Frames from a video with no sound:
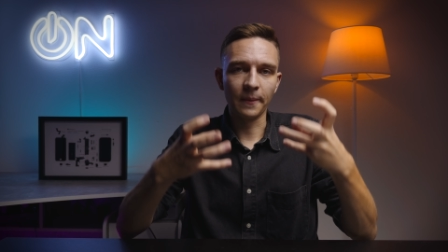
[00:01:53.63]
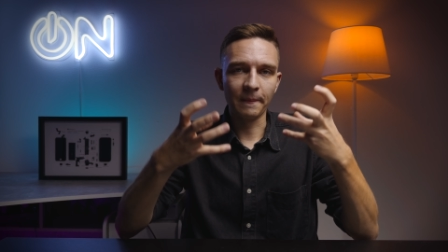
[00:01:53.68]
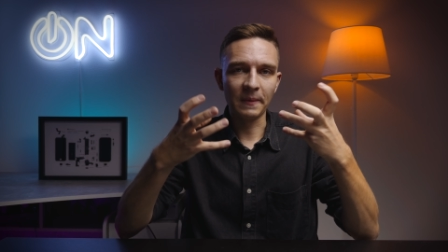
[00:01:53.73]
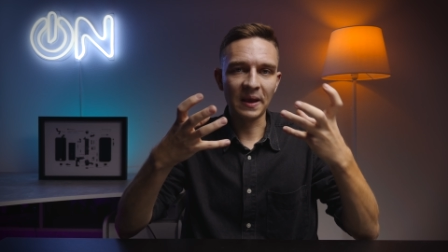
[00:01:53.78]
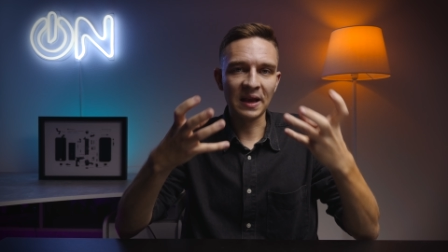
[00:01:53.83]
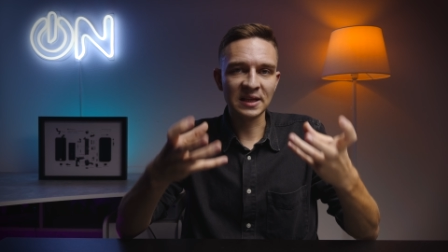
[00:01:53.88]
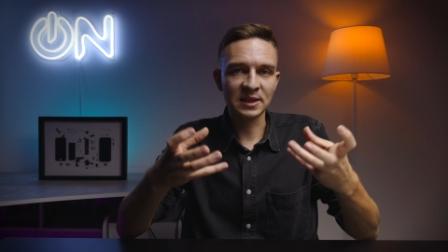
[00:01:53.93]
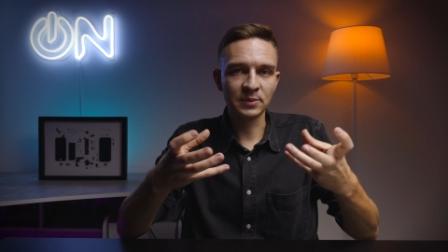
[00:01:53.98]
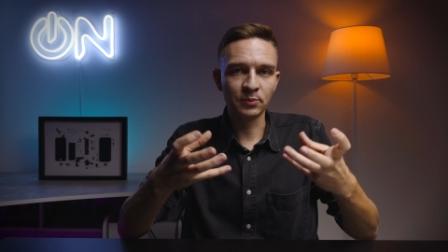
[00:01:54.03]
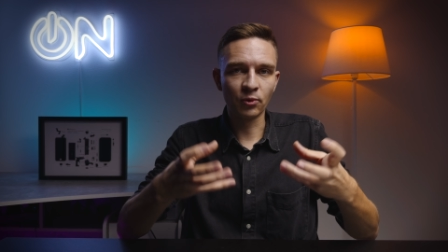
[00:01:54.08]

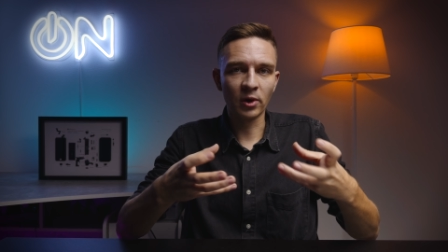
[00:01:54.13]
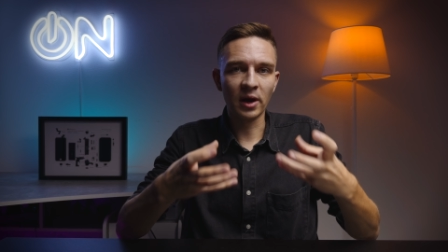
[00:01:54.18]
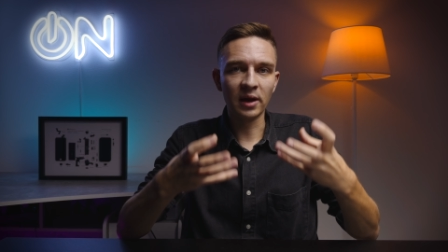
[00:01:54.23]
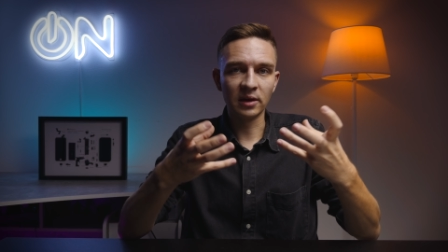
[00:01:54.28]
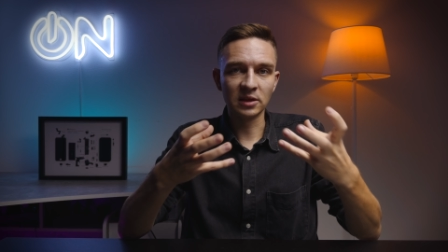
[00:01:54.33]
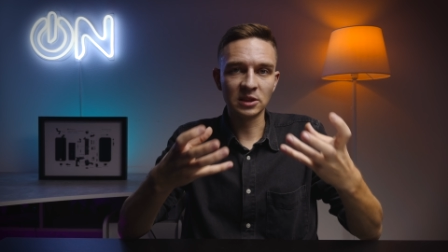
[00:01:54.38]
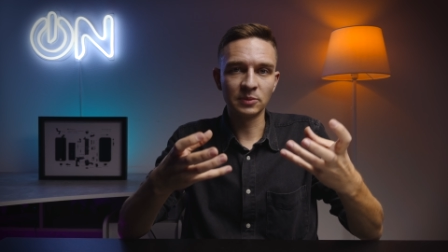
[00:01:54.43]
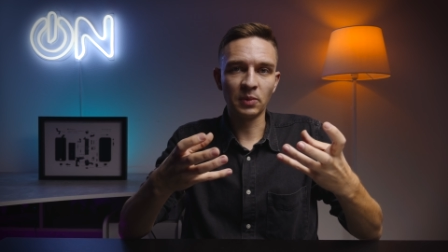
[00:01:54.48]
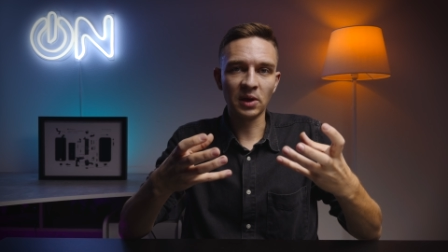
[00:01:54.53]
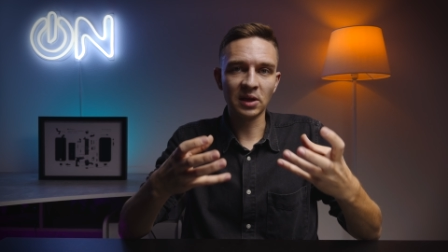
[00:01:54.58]
as bright
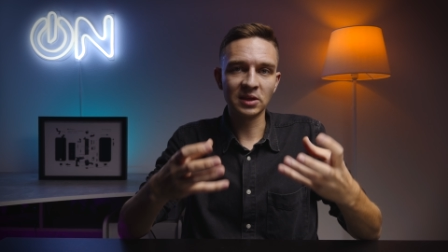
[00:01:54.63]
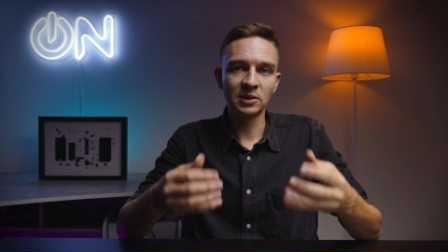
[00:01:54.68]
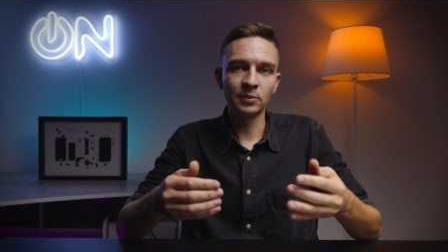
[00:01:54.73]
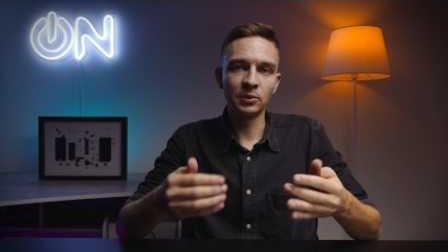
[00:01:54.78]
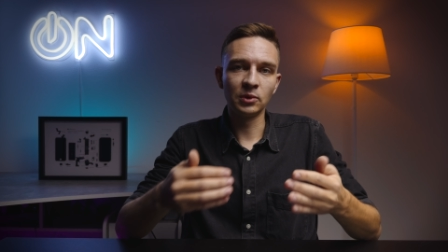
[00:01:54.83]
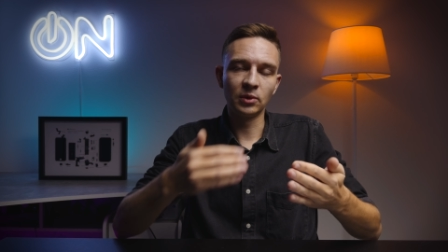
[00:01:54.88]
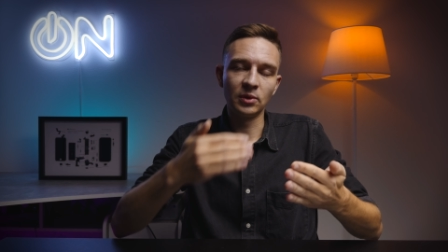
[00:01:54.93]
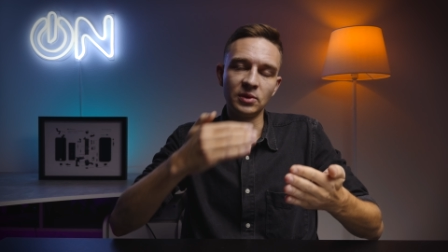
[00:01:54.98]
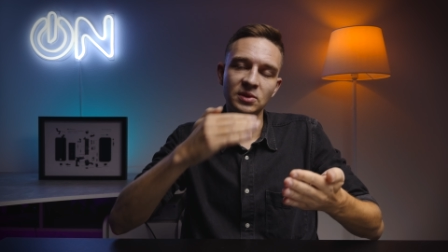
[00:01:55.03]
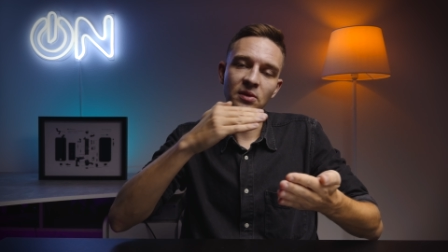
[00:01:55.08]
as
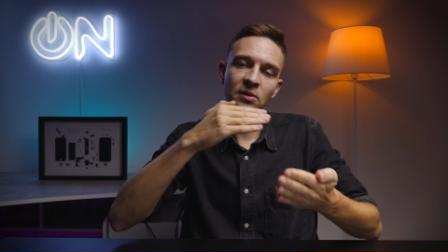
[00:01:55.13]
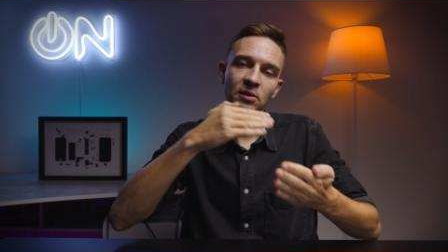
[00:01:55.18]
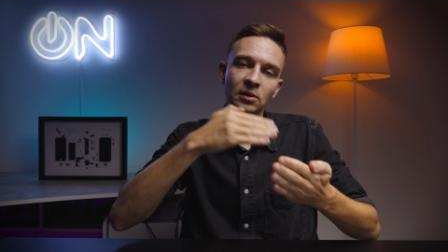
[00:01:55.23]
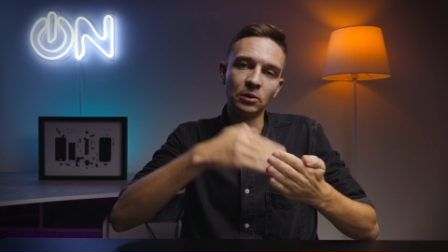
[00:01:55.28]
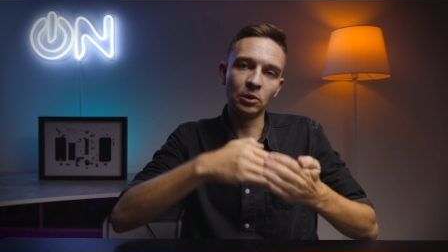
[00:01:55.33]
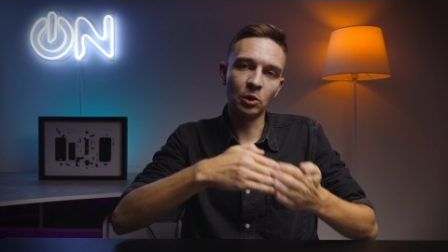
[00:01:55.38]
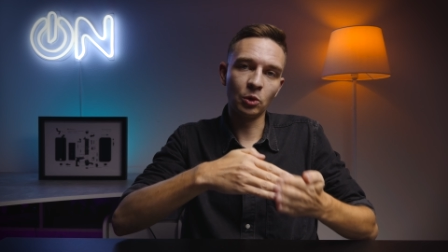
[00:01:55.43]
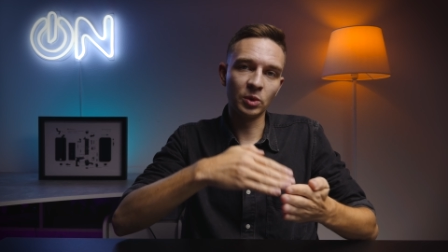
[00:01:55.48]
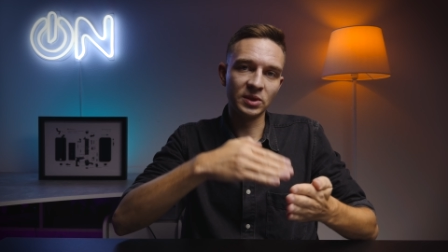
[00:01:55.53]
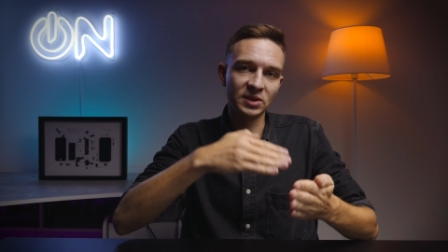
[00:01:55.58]
possible using the
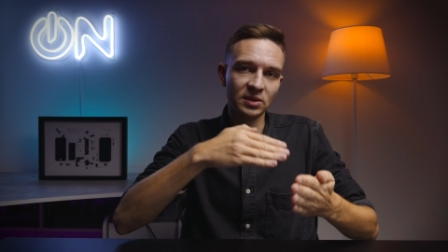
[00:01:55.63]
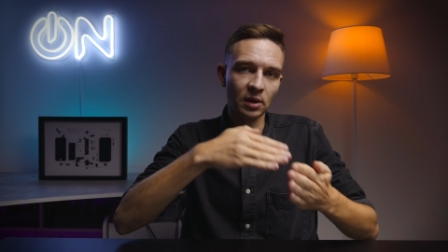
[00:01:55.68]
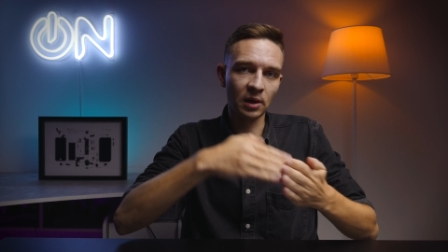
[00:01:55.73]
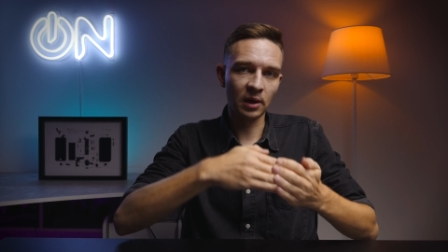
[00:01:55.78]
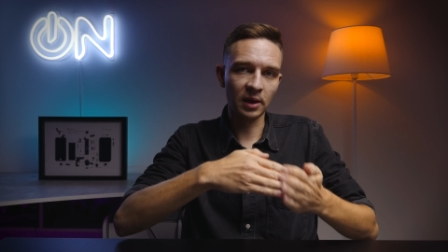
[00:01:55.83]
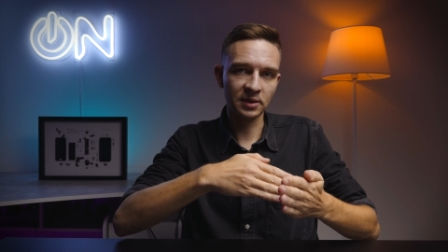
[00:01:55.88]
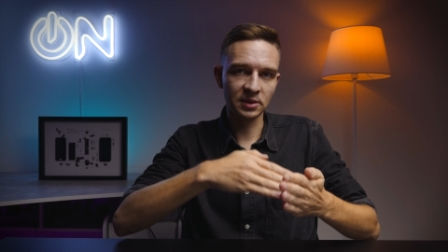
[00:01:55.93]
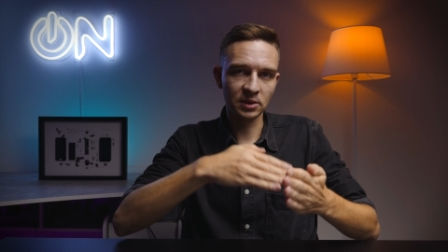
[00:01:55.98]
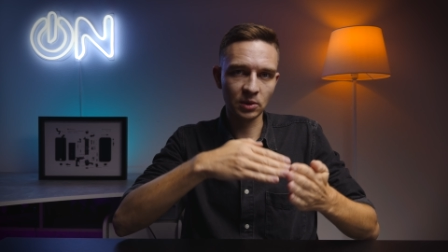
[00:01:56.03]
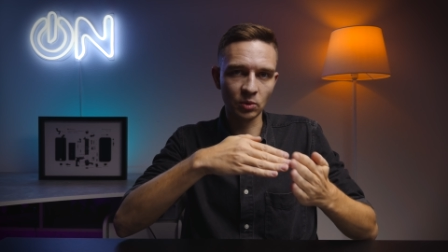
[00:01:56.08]
lowest I
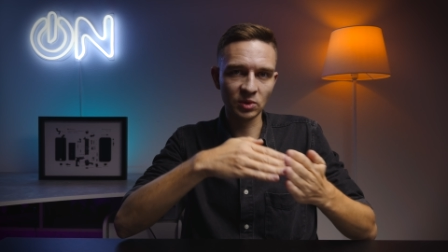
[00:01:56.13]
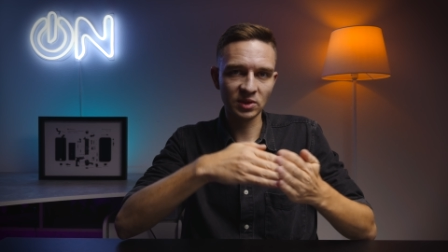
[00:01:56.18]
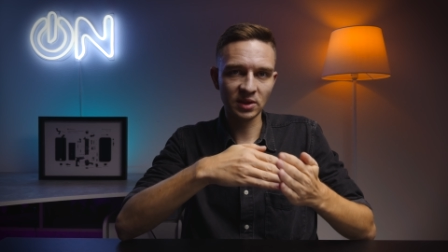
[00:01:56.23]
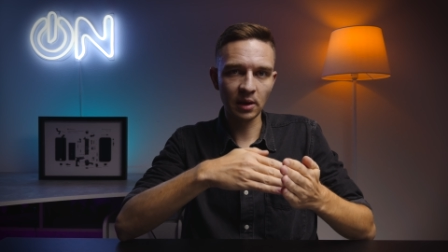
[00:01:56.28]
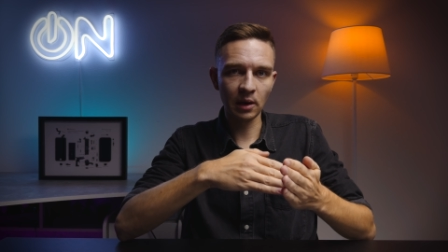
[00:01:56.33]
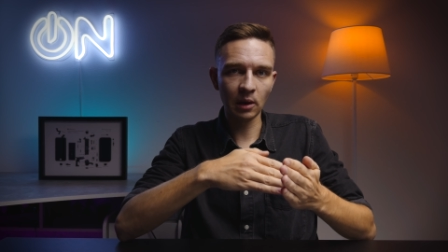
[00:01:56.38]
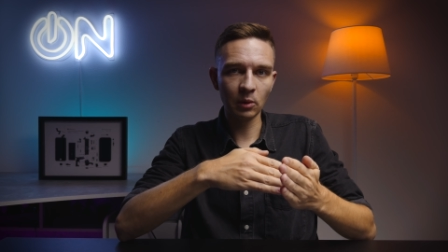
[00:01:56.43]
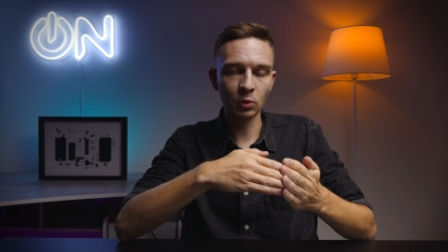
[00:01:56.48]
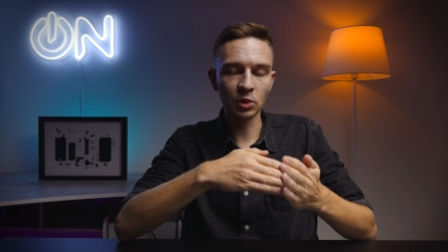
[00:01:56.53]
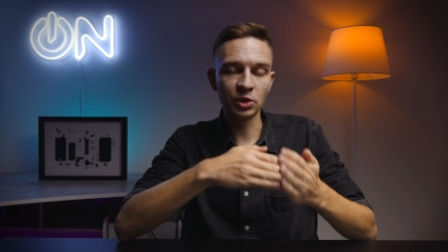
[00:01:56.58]
S O
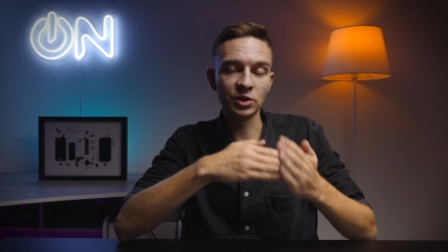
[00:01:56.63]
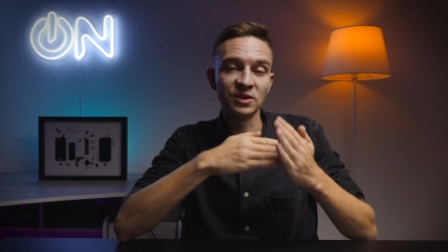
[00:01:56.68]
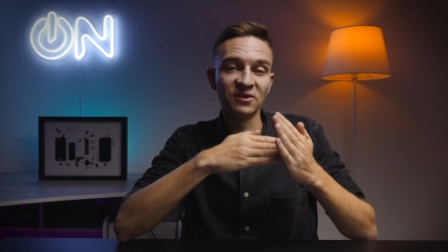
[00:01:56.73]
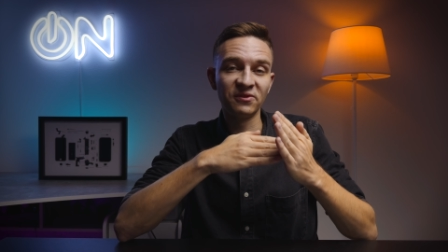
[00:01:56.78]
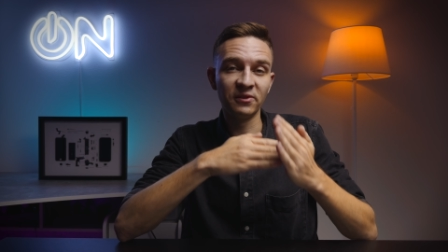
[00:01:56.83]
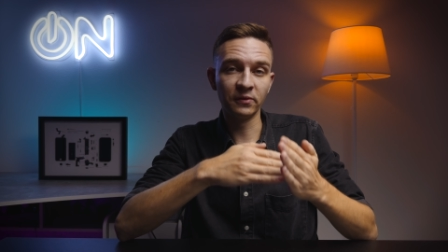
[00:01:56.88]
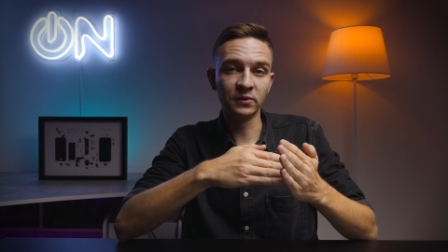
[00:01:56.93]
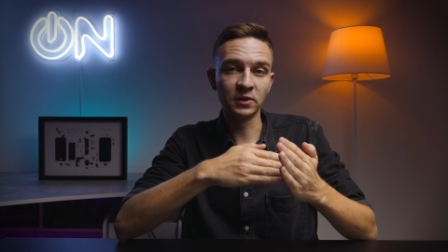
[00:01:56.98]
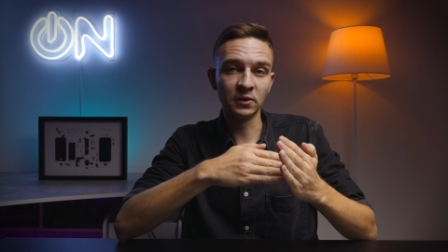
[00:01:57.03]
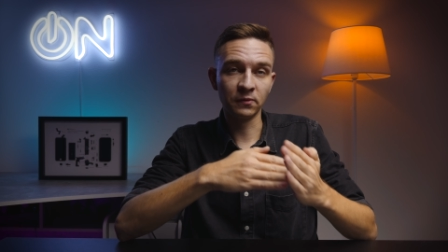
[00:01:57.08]
setting, which is
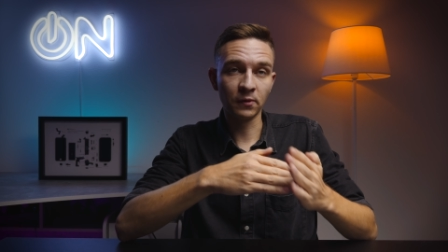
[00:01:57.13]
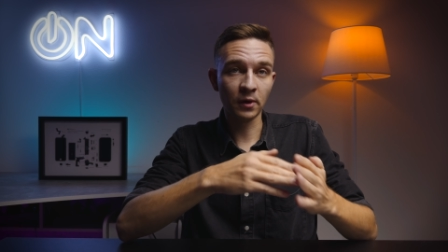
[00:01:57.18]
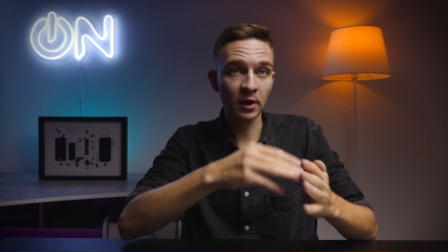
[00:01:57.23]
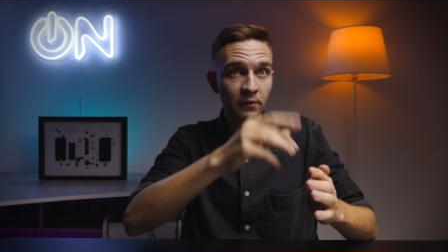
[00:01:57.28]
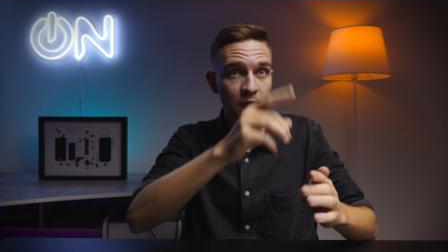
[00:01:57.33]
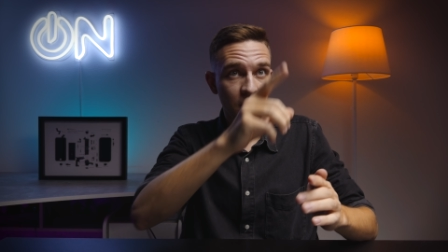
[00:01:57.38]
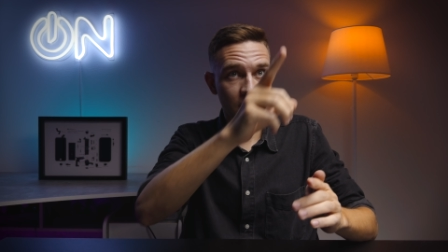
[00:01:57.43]
fifty-five,